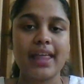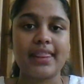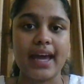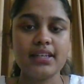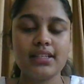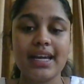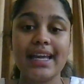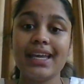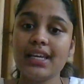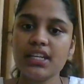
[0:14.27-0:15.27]
that
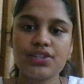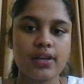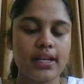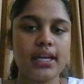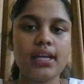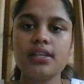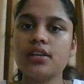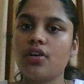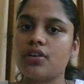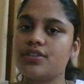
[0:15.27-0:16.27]
initially
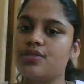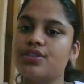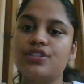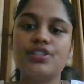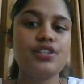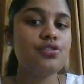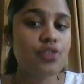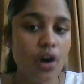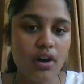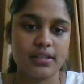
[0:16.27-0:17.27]
Indian Constitution did
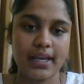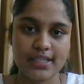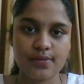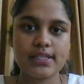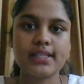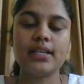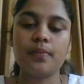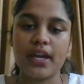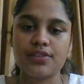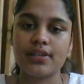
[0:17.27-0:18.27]
not explicitly
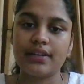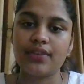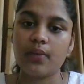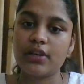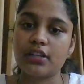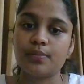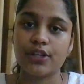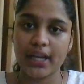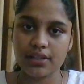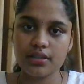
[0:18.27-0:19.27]
mention environmental
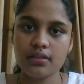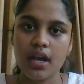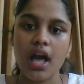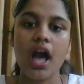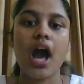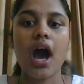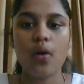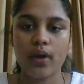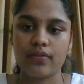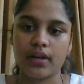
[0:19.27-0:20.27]
protection?
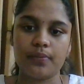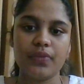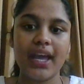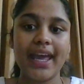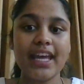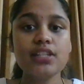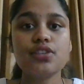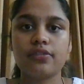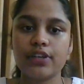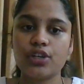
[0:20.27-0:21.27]
However, hints
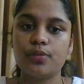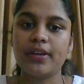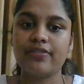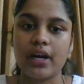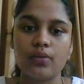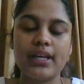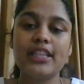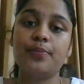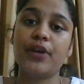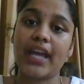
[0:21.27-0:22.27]
of it could be found in
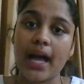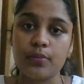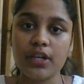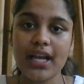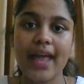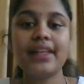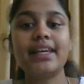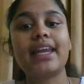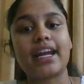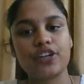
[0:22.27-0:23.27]
the preamble and the
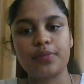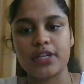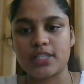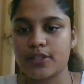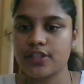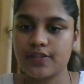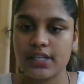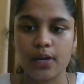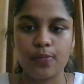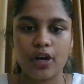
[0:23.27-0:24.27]
directive principles of
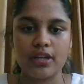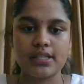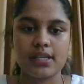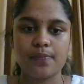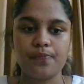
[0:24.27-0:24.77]
state policy.